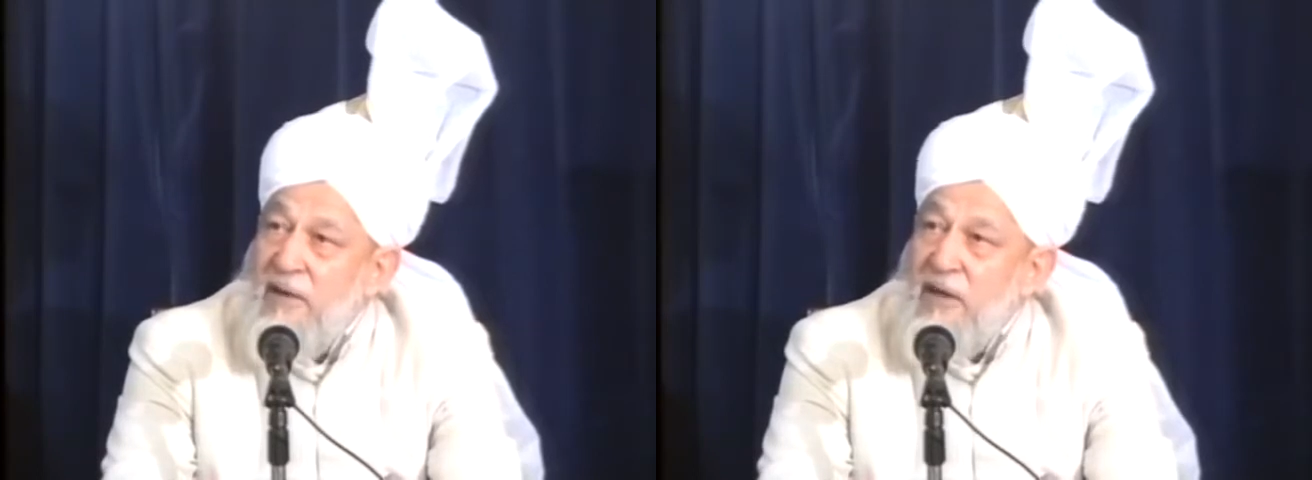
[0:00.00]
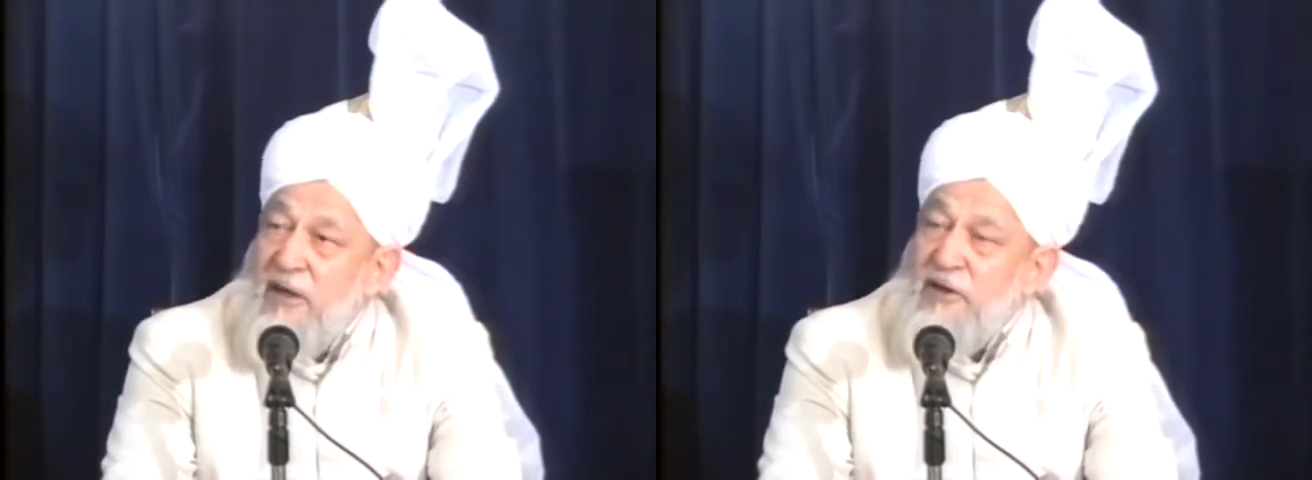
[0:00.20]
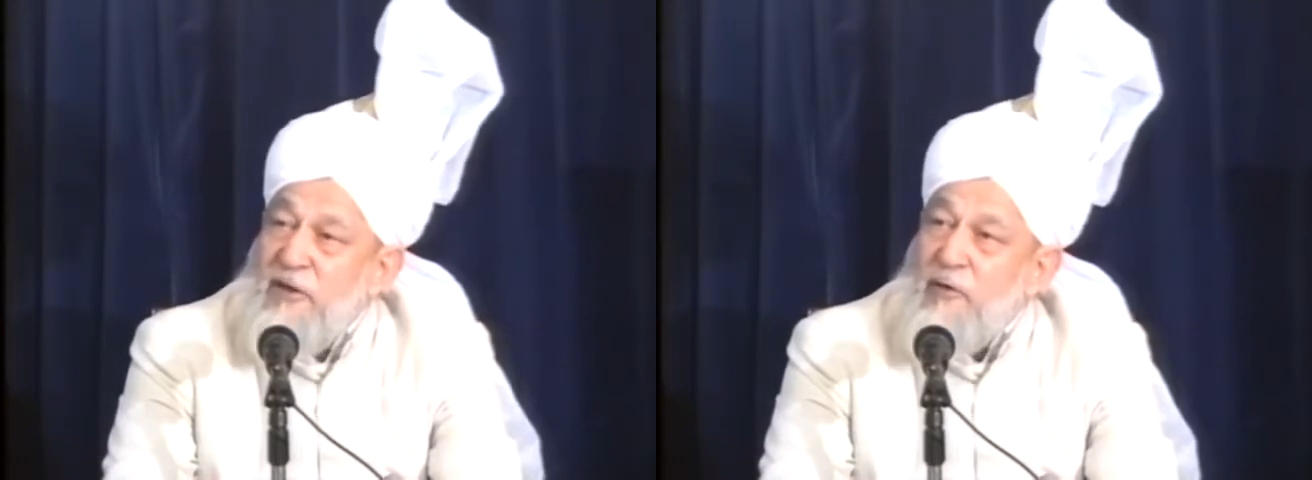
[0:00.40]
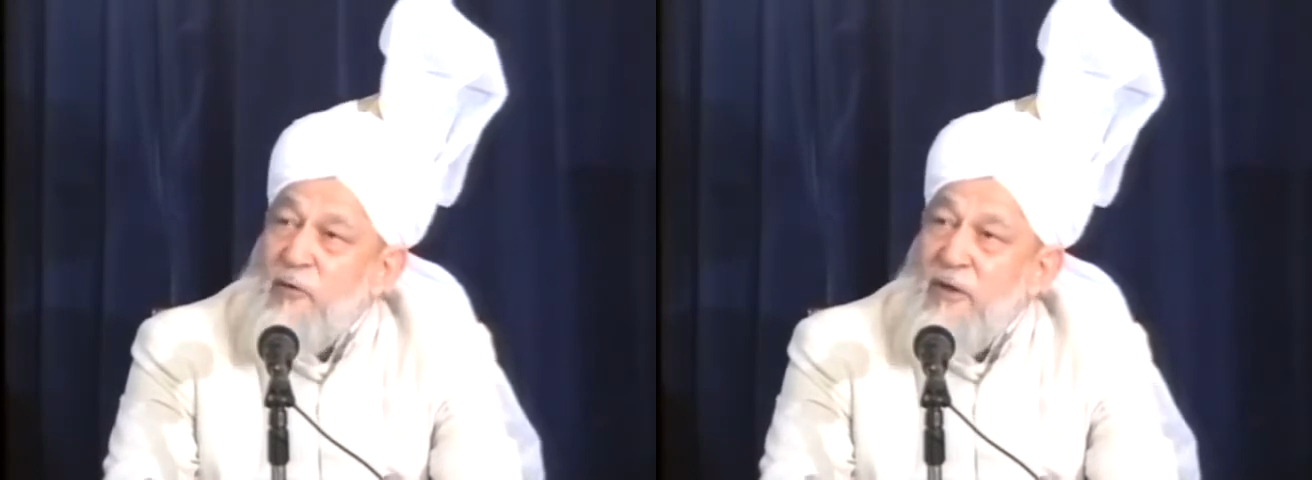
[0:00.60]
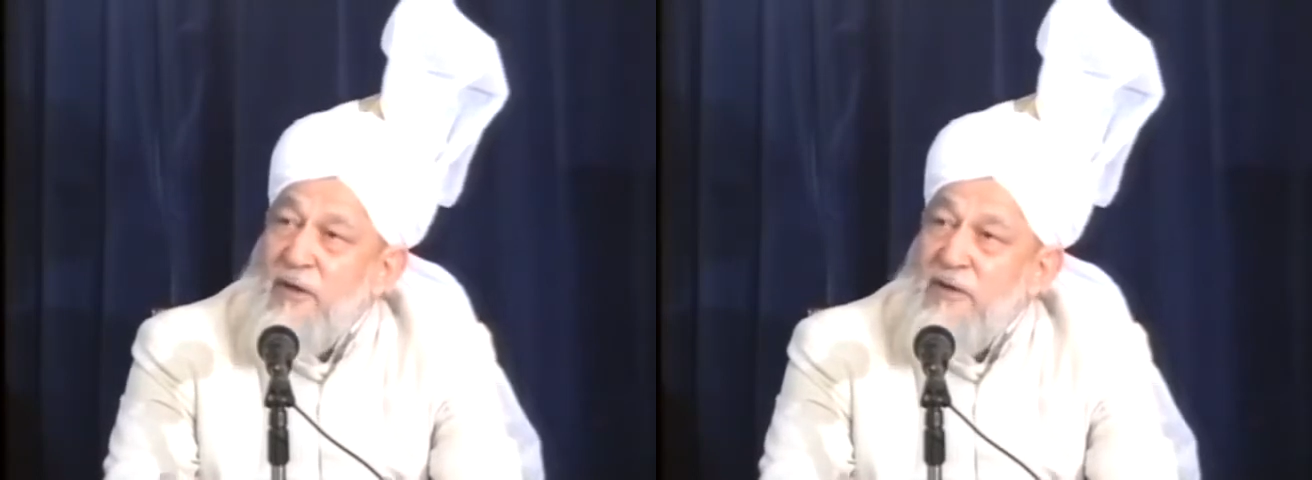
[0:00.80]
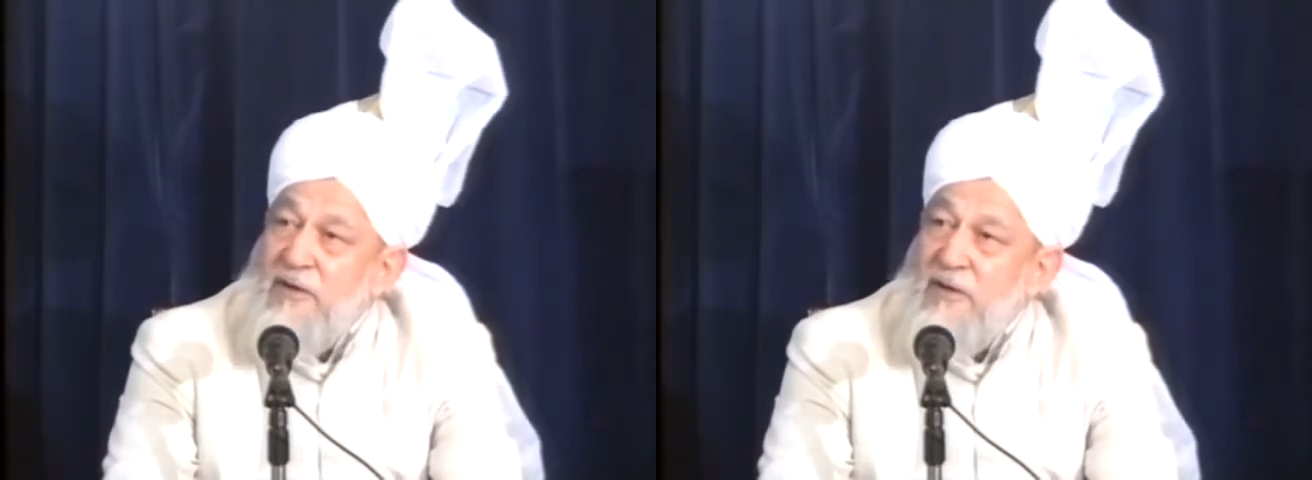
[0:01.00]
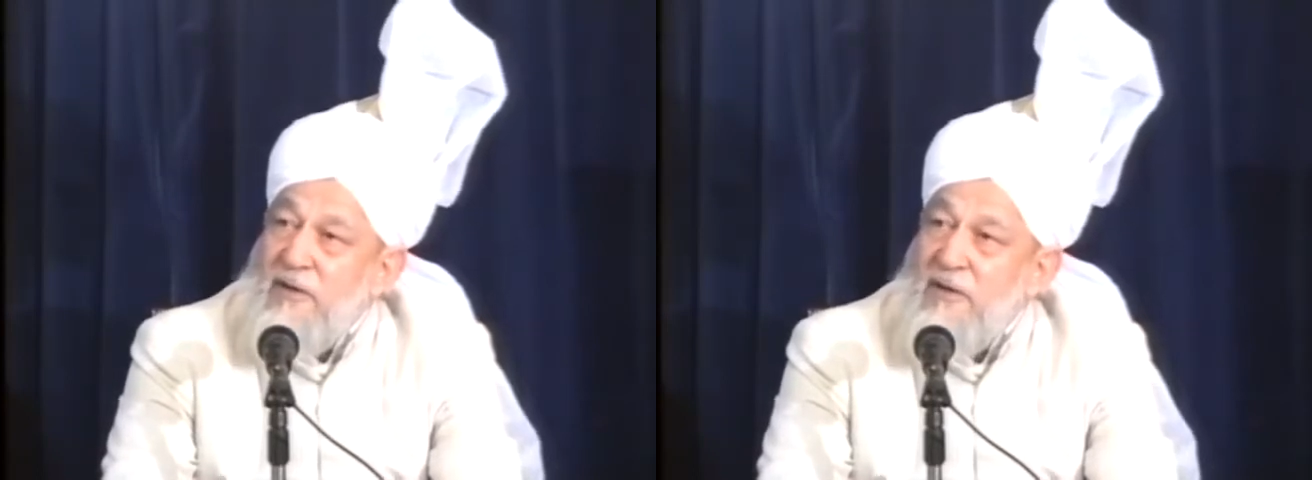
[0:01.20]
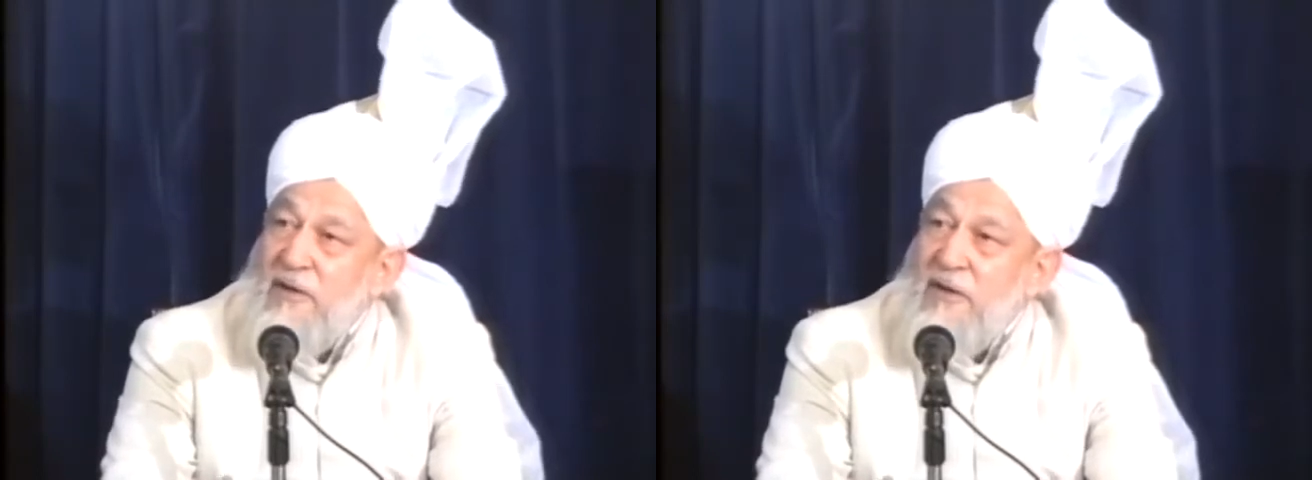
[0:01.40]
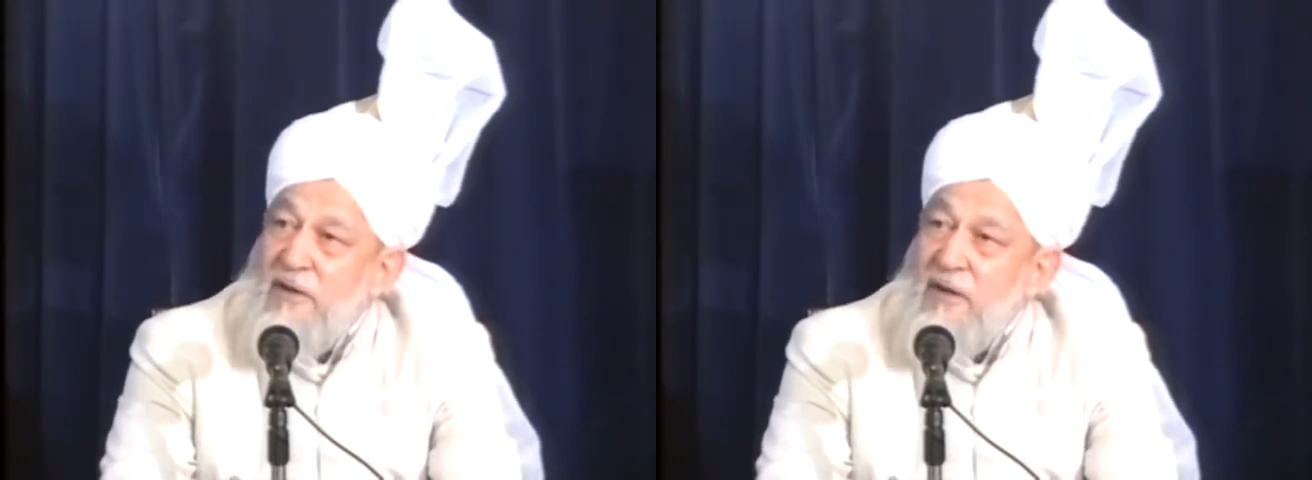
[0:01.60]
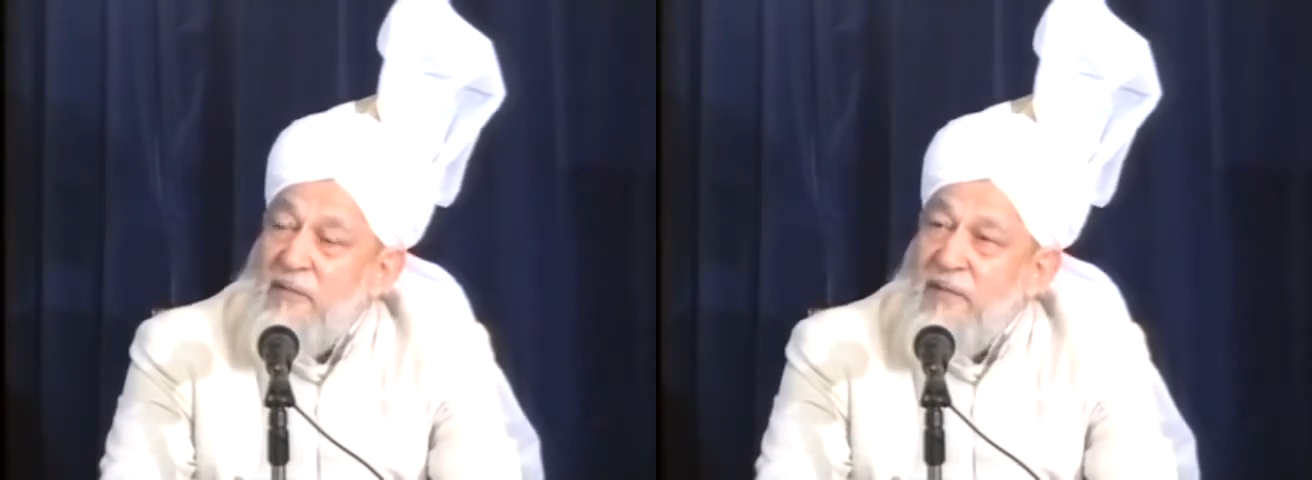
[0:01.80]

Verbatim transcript: rushing towards the